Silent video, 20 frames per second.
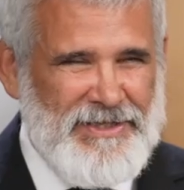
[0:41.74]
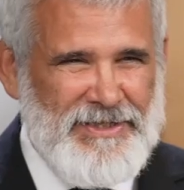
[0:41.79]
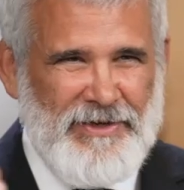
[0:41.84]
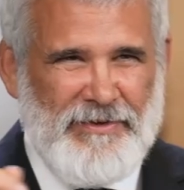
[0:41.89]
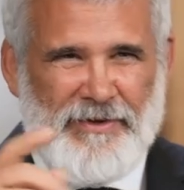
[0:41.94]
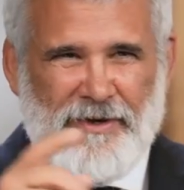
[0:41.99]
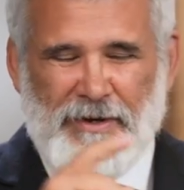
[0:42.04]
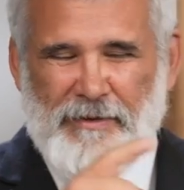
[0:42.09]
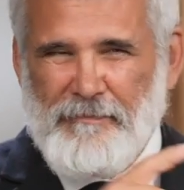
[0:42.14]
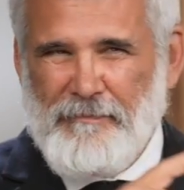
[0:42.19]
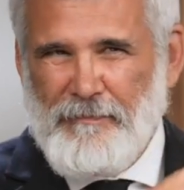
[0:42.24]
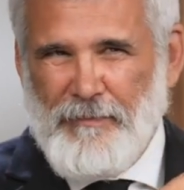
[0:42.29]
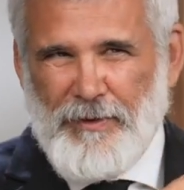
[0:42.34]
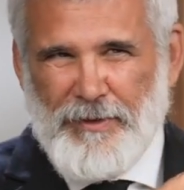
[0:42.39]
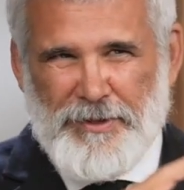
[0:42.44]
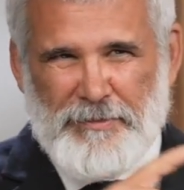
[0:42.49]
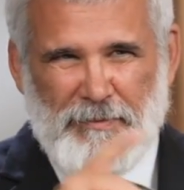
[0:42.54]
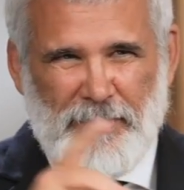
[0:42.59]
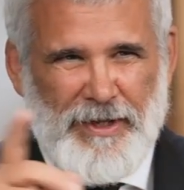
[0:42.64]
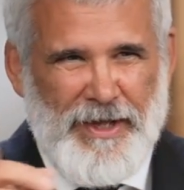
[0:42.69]
So there are
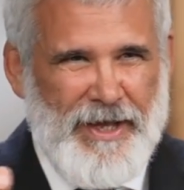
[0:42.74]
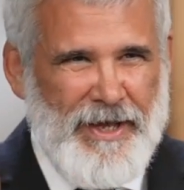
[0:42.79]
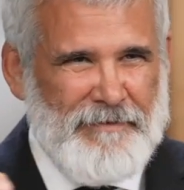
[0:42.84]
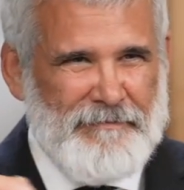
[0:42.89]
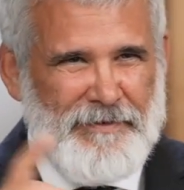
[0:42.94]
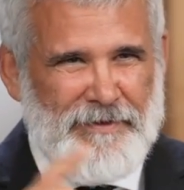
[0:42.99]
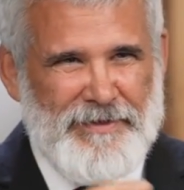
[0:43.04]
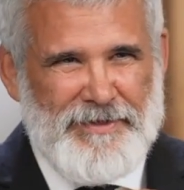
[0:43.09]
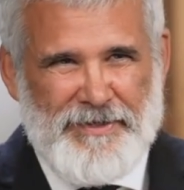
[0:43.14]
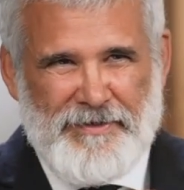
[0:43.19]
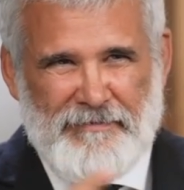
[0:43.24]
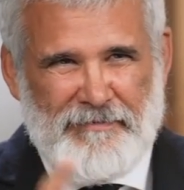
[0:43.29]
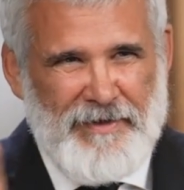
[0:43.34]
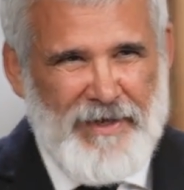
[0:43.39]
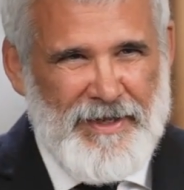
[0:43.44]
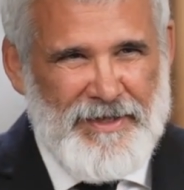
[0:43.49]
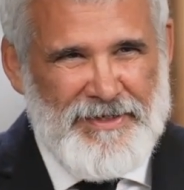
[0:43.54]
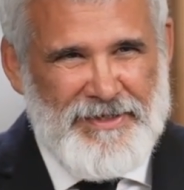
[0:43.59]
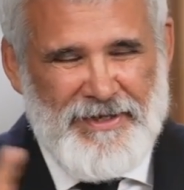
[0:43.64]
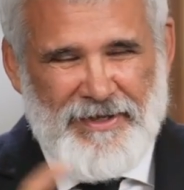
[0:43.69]
multiple adverse
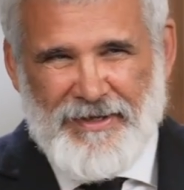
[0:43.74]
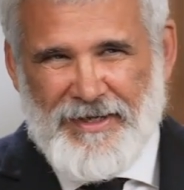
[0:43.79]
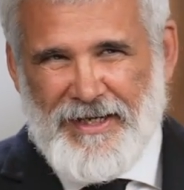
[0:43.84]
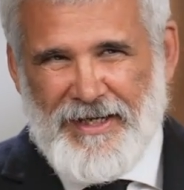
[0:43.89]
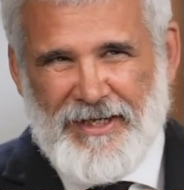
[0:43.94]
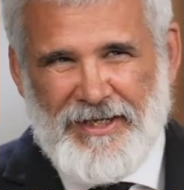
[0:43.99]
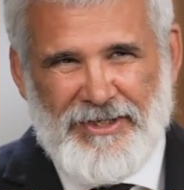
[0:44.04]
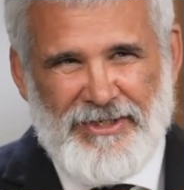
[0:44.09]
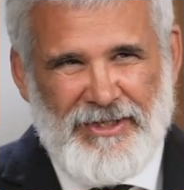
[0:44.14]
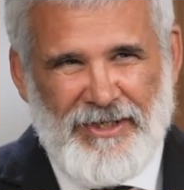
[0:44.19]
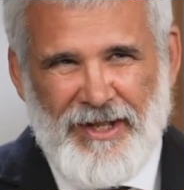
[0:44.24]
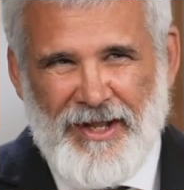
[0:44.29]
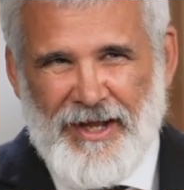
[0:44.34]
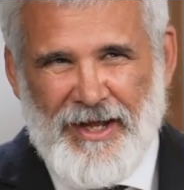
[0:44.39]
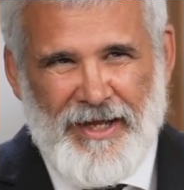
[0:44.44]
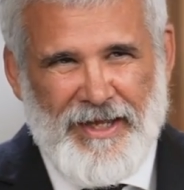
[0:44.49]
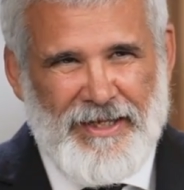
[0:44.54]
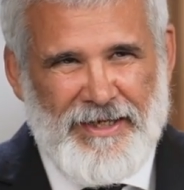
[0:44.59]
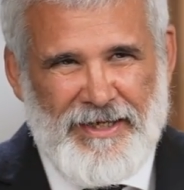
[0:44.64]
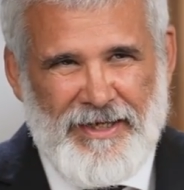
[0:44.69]
events on each
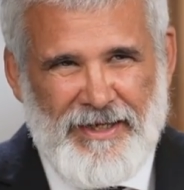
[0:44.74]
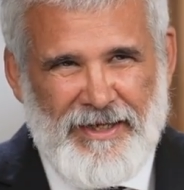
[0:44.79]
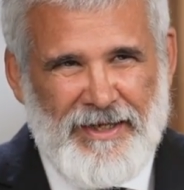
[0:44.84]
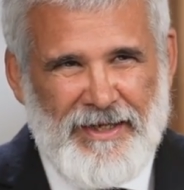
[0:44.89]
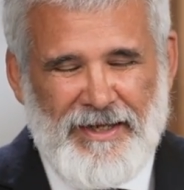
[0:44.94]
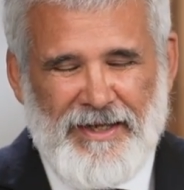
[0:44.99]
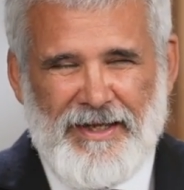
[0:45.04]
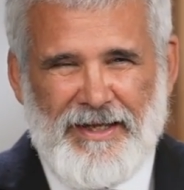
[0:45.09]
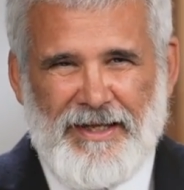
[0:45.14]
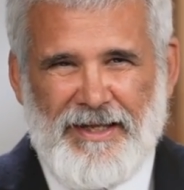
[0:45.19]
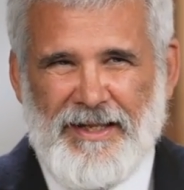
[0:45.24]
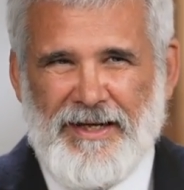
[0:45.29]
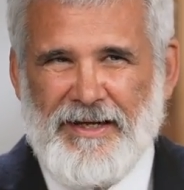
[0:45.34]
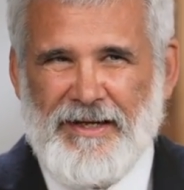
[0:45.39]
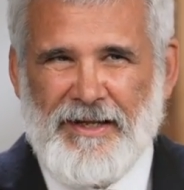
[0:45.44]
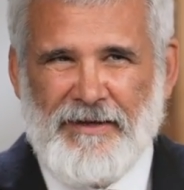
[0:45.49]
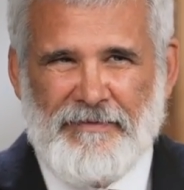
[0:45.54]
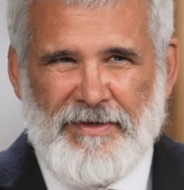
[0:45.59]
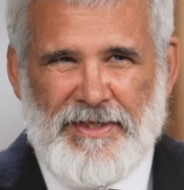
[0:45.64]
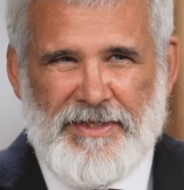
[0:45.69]
line. In
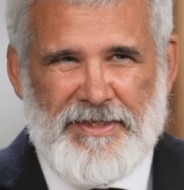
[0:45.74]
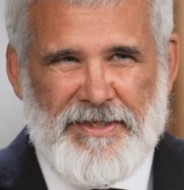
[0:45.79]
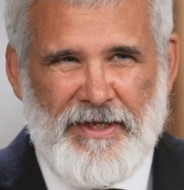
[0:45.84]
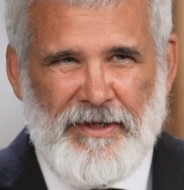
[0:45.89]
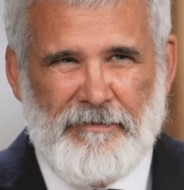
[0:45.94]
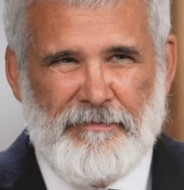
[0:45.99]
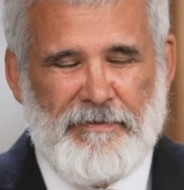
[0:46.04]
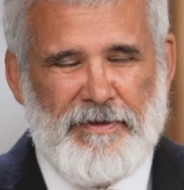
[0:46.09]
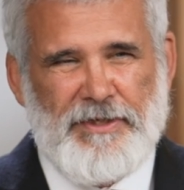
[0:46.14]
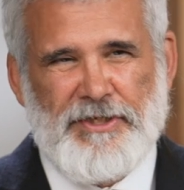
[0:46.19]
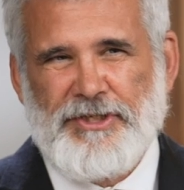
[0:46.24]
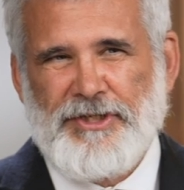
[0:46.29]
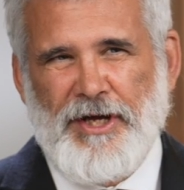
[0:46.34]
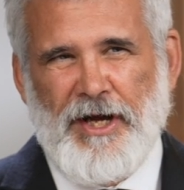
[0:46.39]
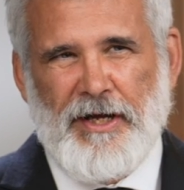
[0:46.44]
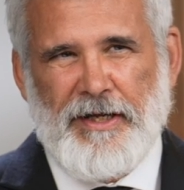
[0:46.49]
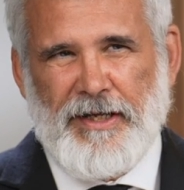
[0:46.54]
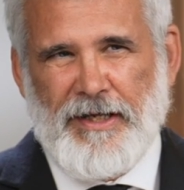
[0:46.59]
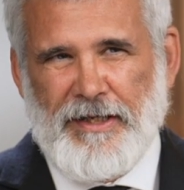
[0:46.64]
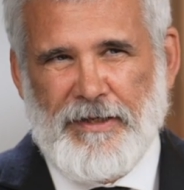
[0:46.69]
and of itself is
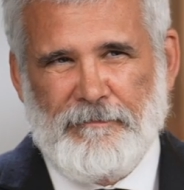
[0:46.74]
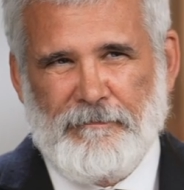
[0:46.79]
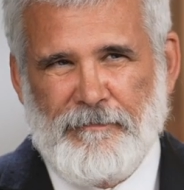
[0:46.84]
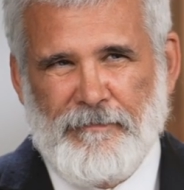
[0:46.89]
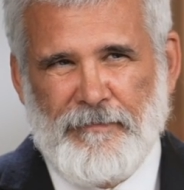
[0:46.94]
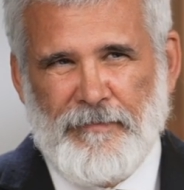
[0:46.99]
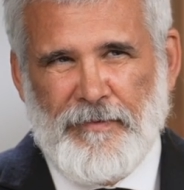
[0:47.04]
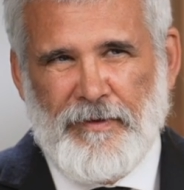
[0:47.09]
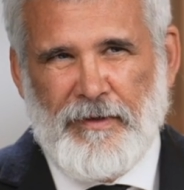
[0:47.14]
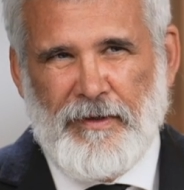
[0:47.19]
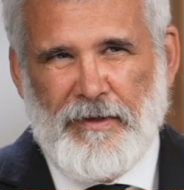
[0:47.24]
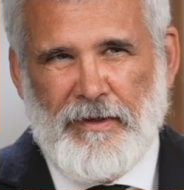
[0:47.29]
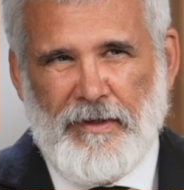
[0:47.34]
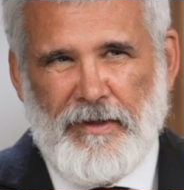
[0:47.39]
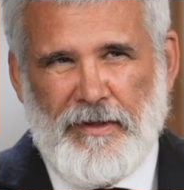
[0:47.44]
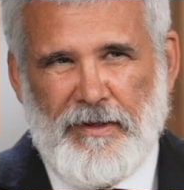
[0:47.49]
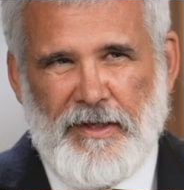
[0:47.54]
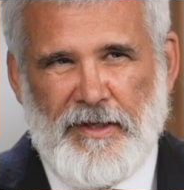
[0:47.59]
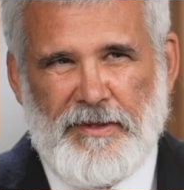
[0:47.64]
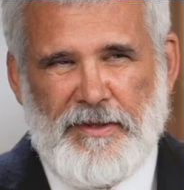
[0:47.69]
shocking
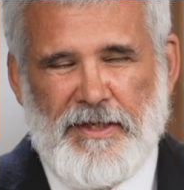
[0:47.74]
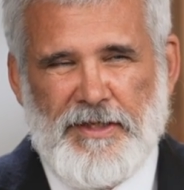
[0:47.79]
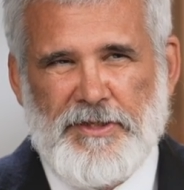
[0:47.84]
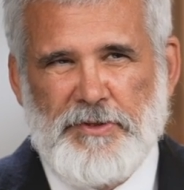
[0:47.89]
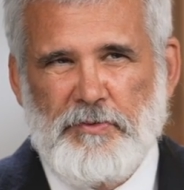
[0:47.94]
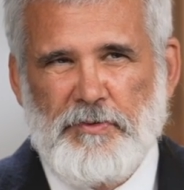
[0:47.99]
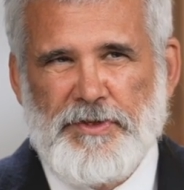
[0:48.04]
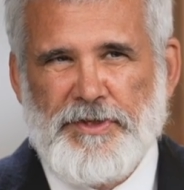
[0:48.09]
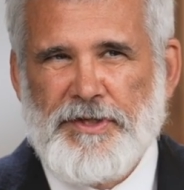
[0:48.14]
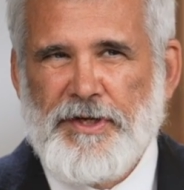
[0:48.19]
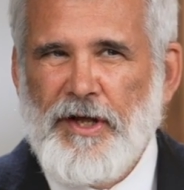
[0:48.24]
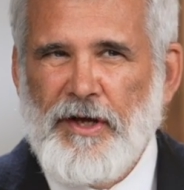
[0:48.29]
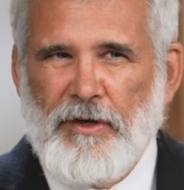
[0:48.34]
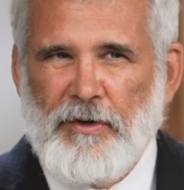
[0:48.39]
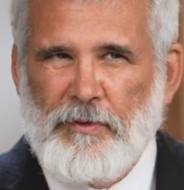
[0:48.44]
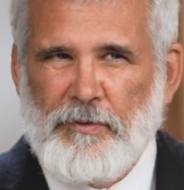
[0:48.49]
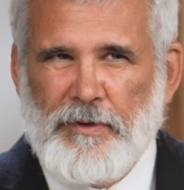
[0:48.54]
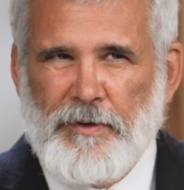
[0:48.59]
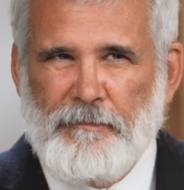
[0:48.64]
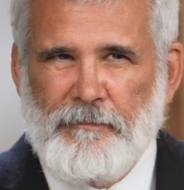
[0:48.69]
that this was
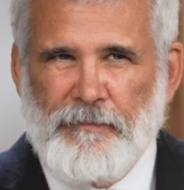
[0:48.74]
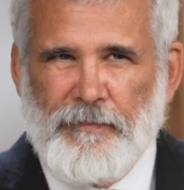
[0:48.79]
known,